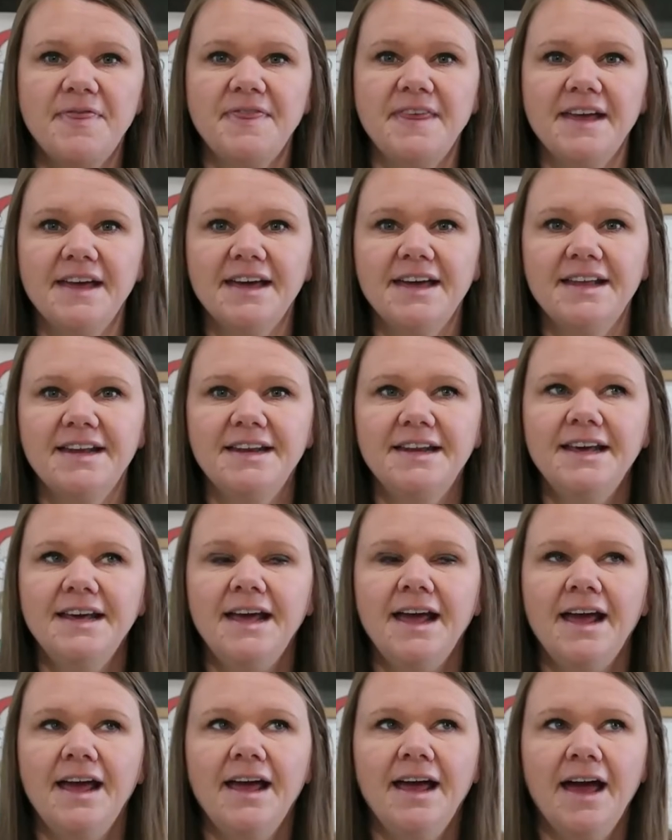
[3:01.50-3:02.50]
but then
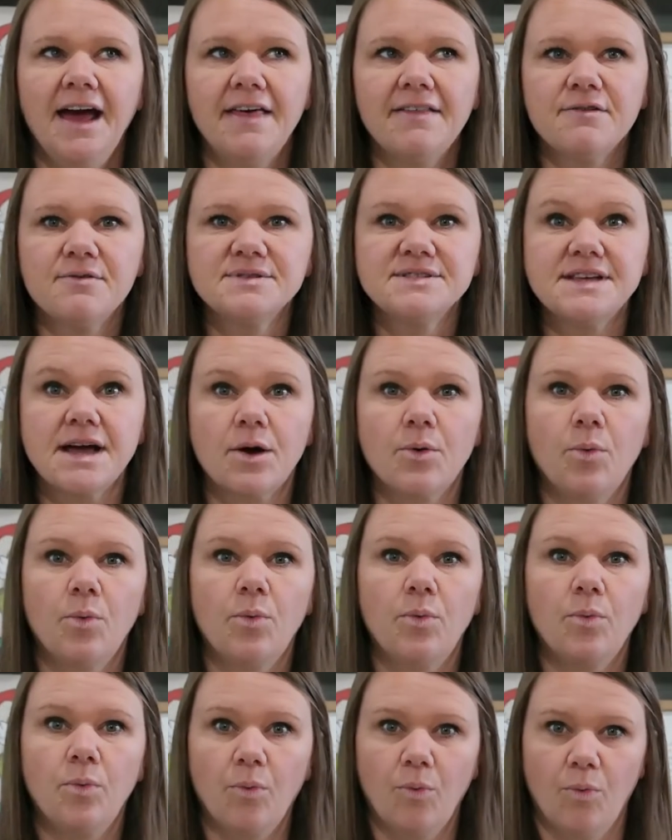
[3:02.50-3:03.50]
Heather was like,
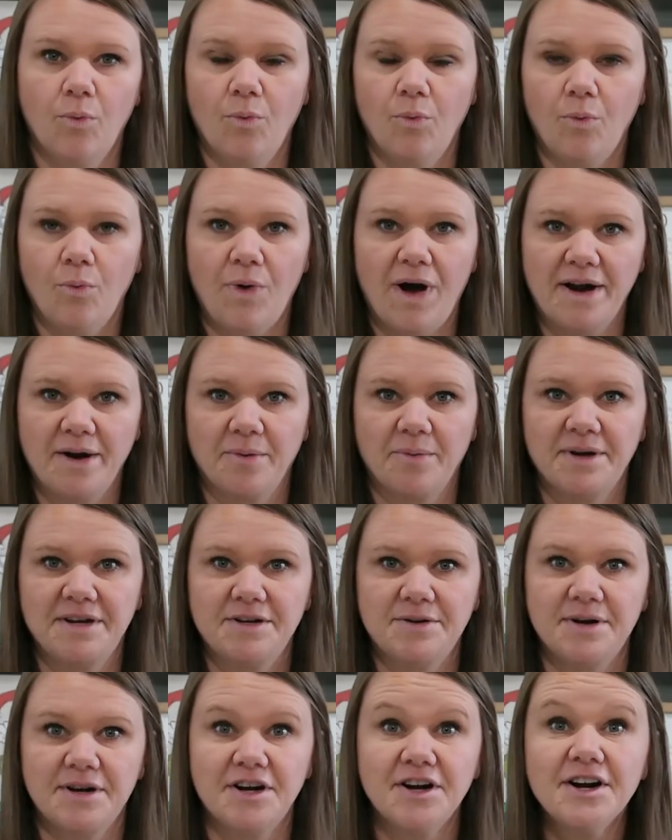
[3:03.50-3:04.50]
why don't we
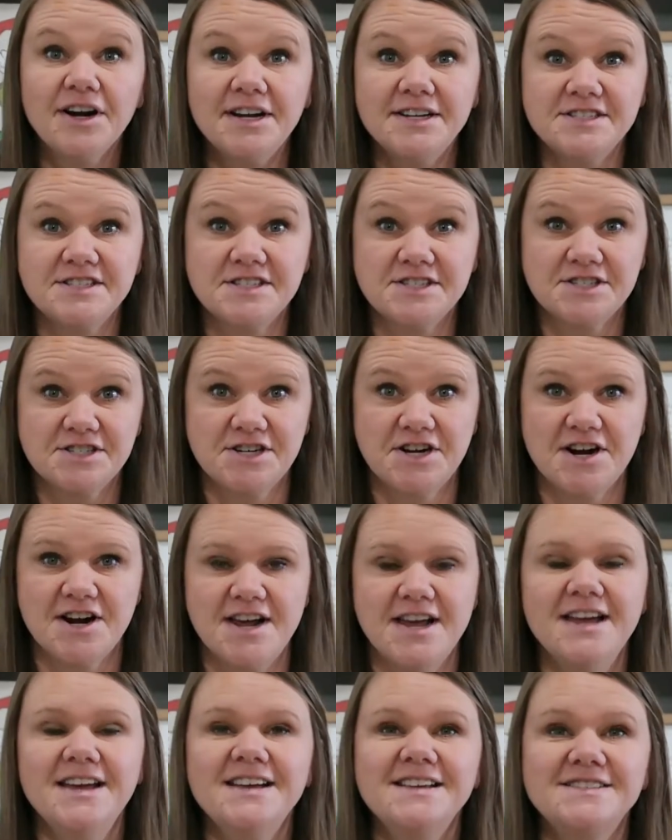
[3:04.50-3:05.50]
do a Grinch
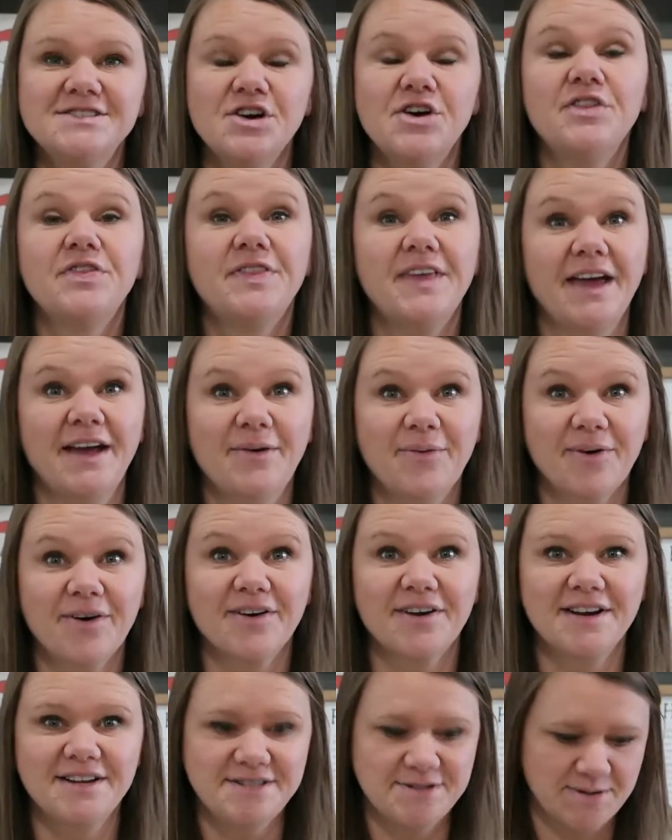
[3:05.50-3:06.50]
tree? So I think we're
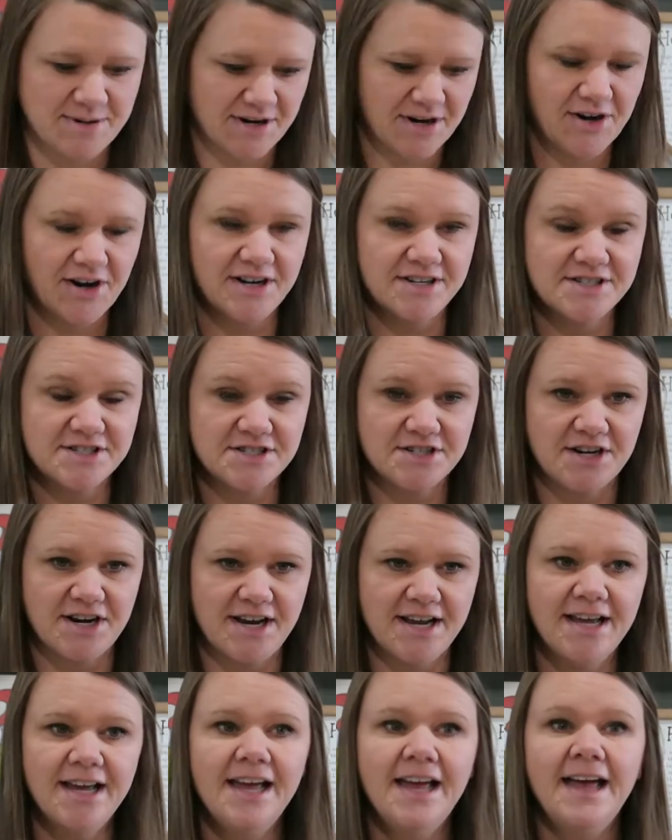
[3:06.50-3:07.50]
gonna do a Grinch
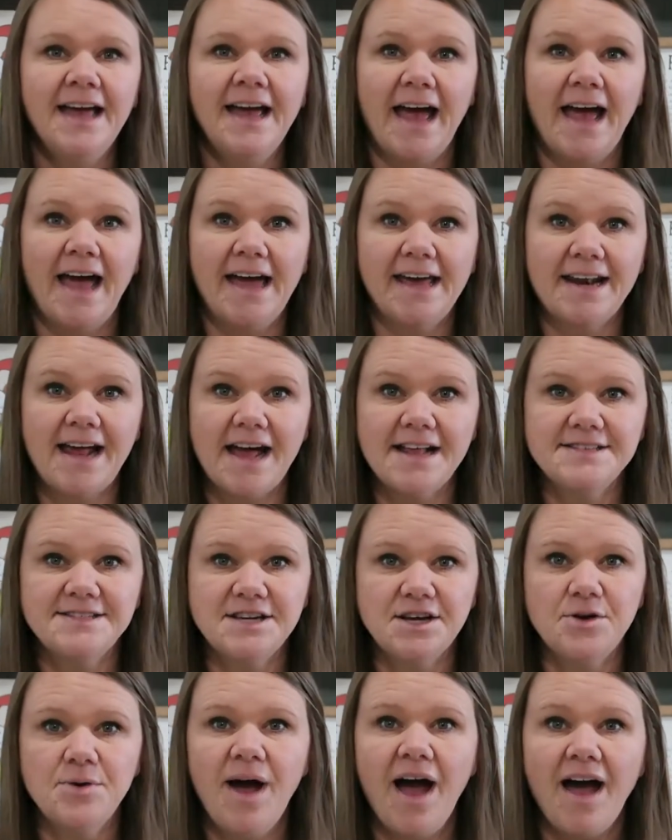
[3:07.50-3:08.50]
tree. And I
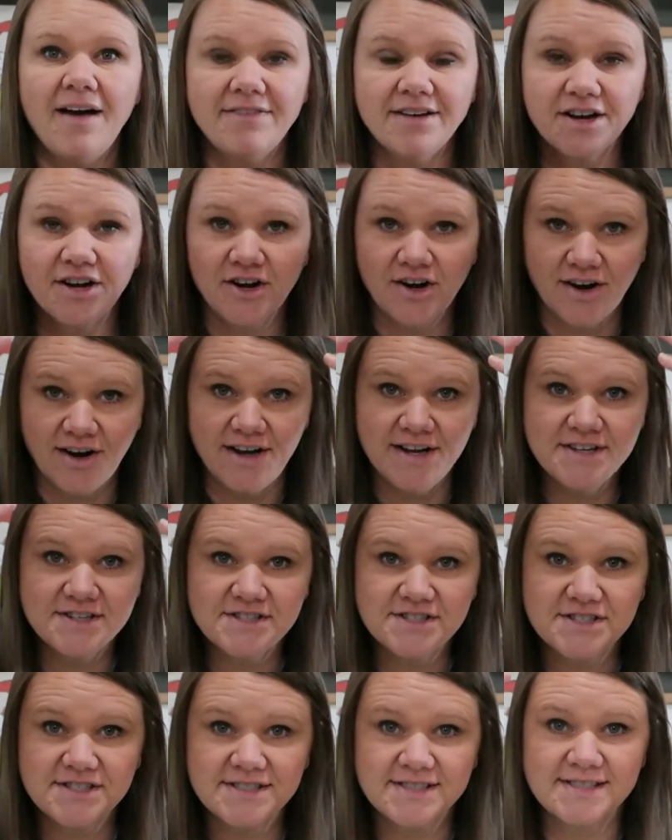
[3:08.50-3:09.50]
do have a
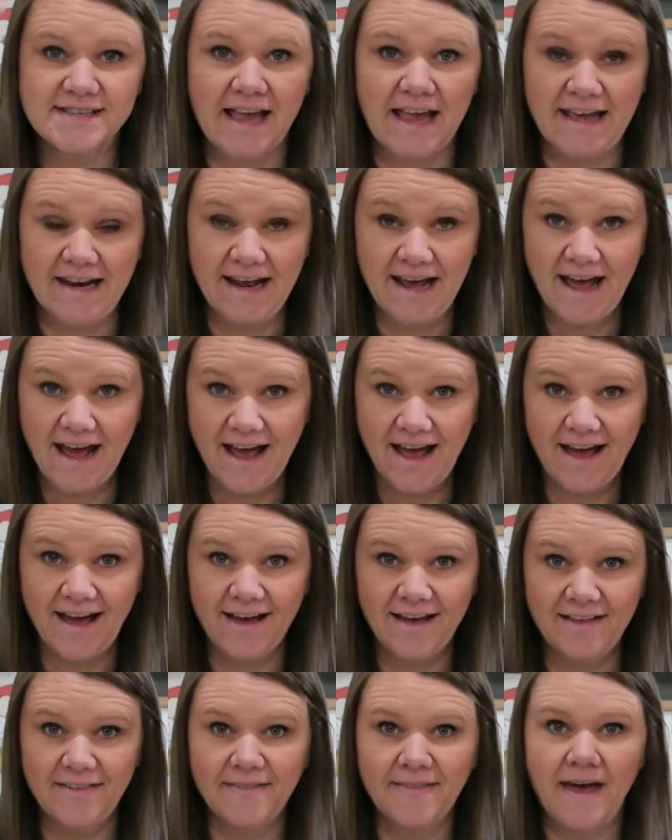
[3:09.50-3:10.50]
Grinch Santa
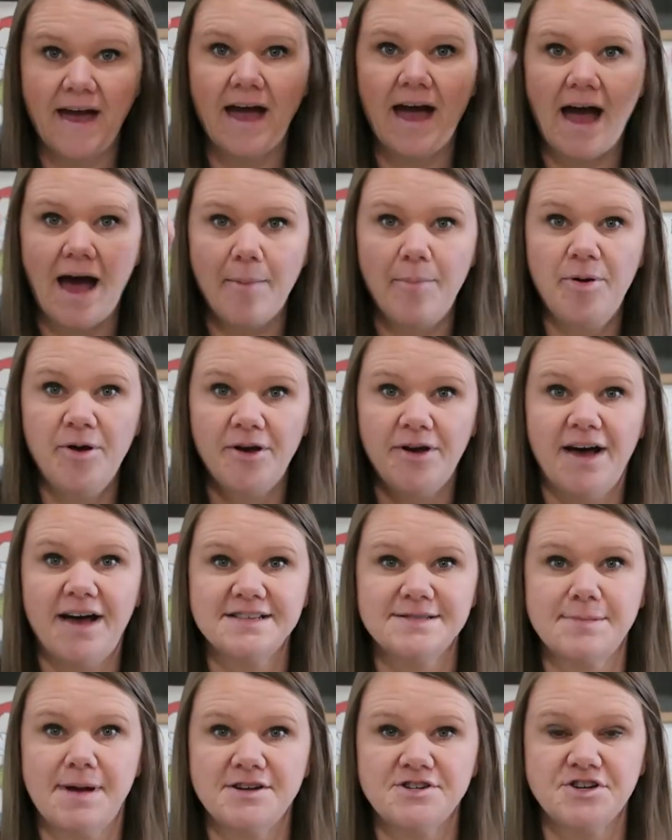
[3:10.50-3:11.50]
hat that I put
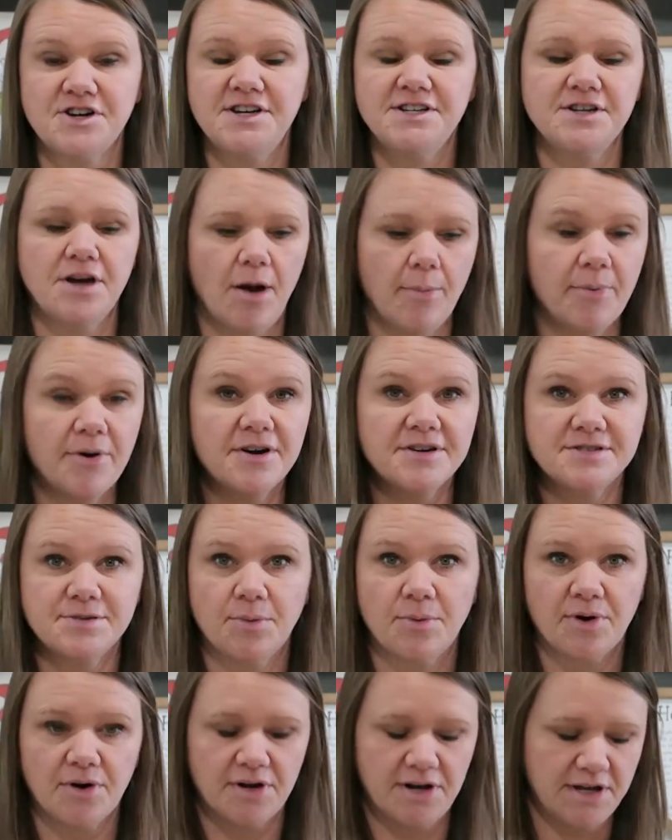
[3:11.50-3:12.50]
as my tree topper,
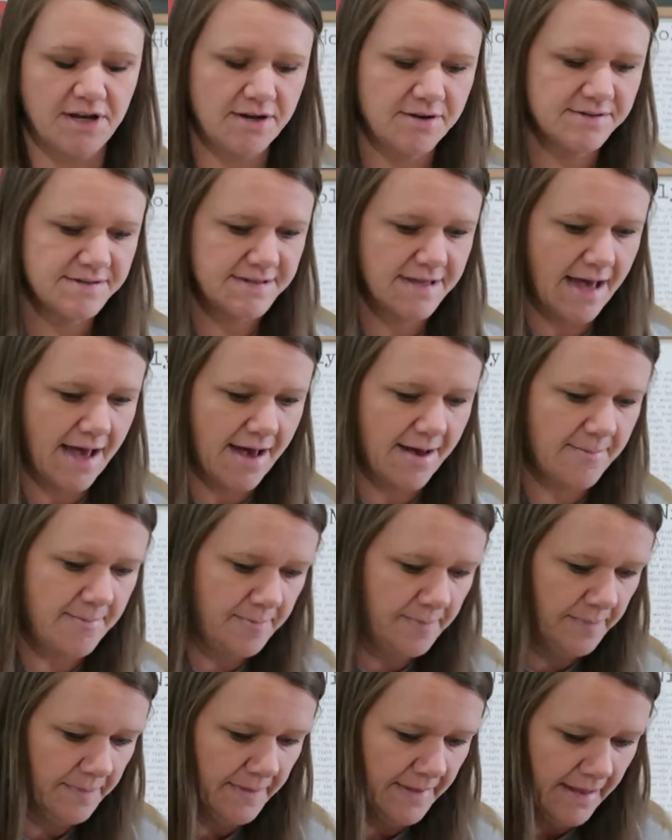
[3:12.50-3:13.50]
so we're gonna use
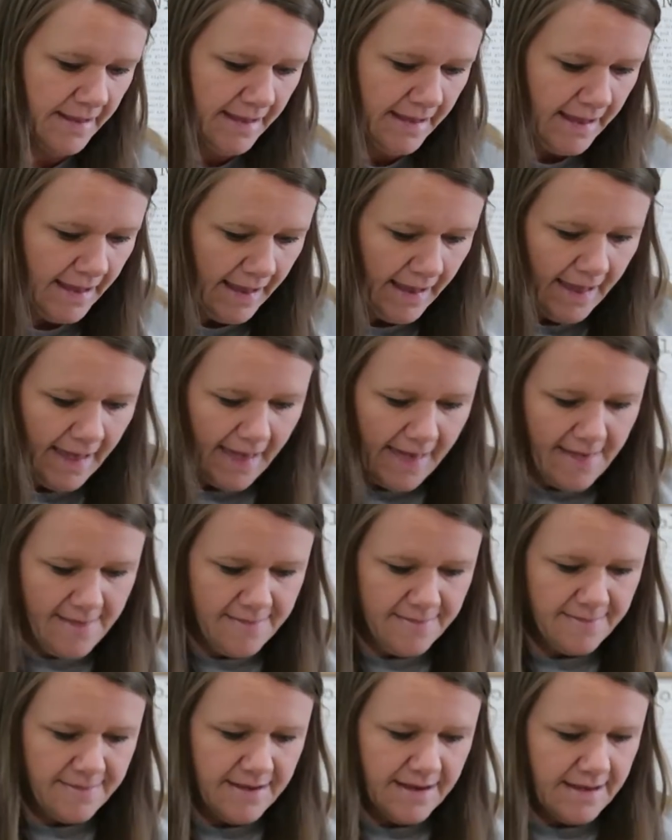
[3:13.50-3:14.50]
that.
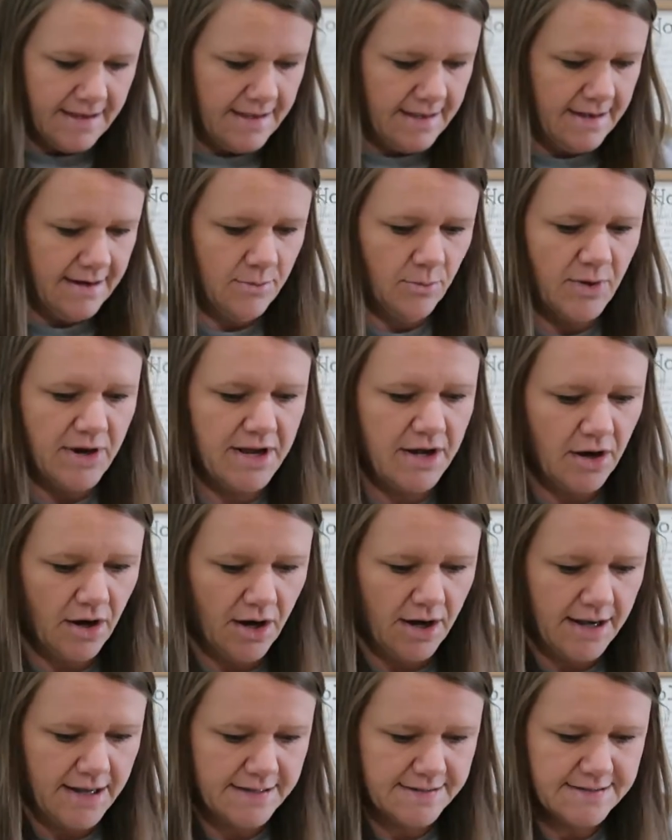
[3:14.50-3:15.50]
And then we
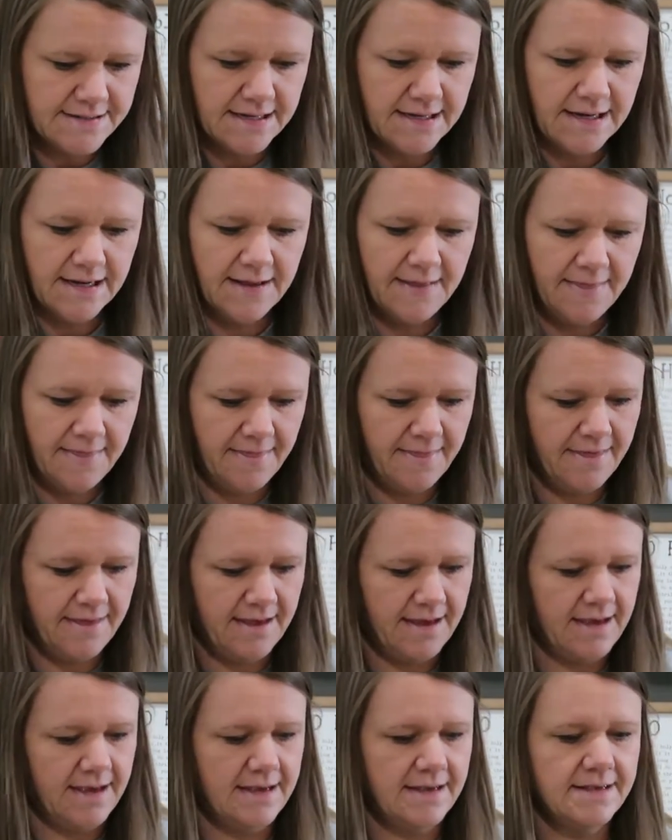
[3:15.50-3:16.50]
got
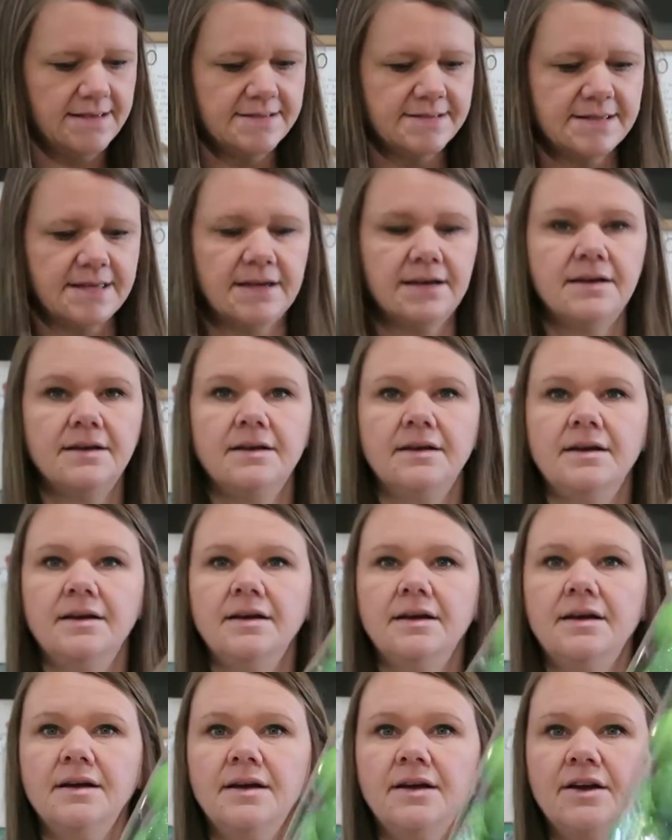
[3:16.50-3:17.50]
these
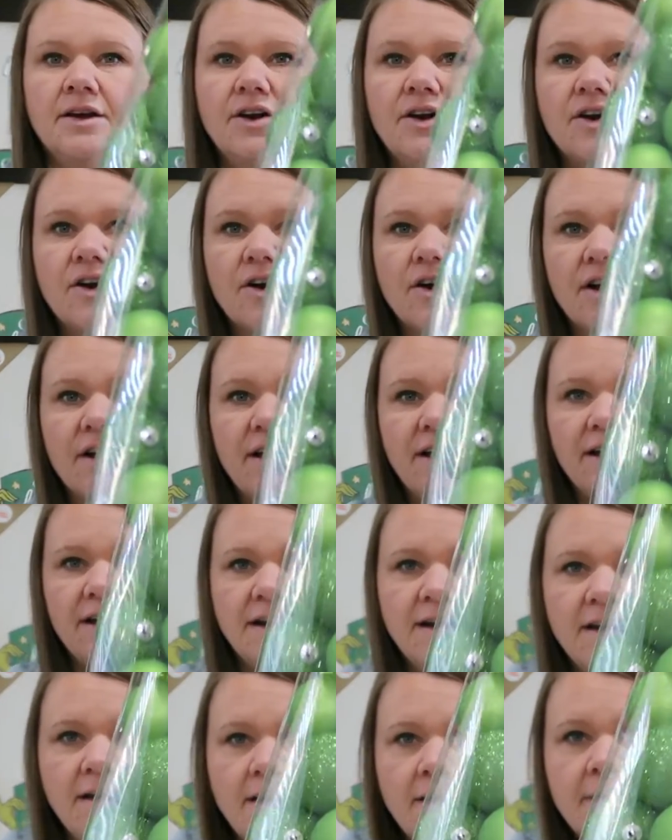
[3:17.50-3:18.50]

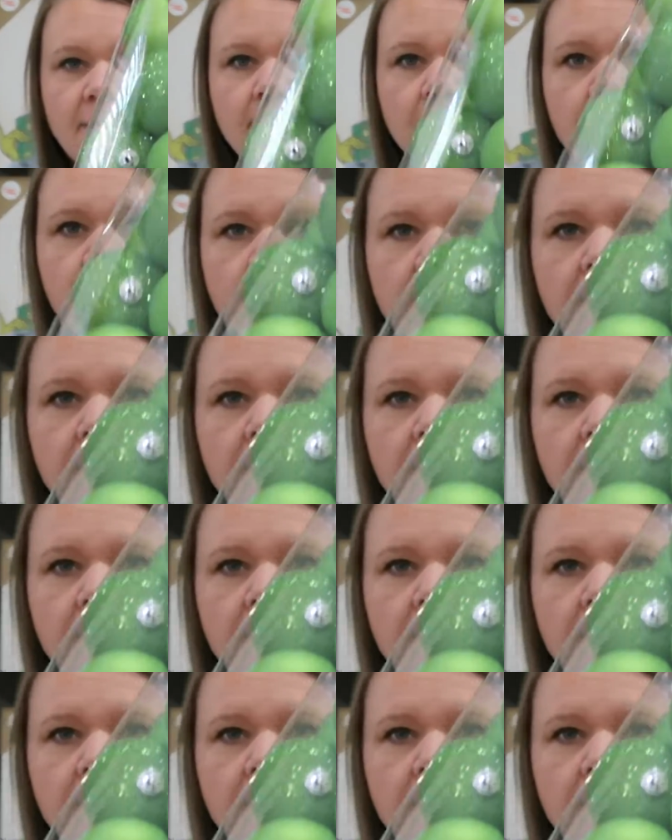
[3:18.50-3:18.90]
green